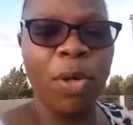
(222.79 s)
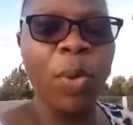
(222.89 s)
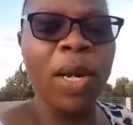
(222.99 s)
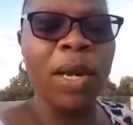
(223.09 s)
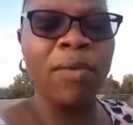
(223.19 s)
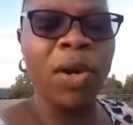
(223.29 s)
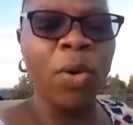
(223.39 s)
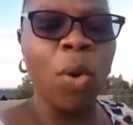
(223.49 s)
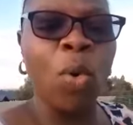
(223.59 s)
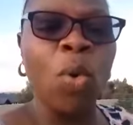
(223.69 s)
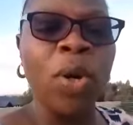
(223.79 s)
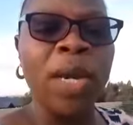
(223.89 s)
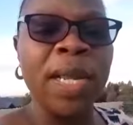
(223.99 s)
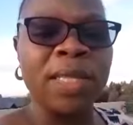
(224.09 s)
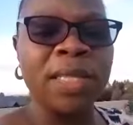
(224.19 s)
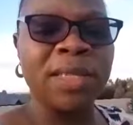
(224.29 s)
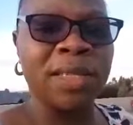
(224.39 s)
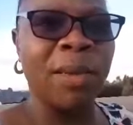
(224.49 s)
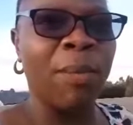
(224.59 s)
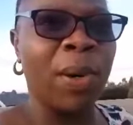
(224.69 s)
You will never know who needs it.
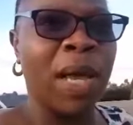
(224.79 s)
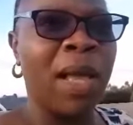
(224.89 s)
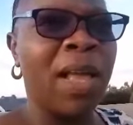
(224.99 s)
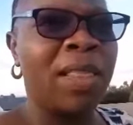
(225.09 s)
Simpler.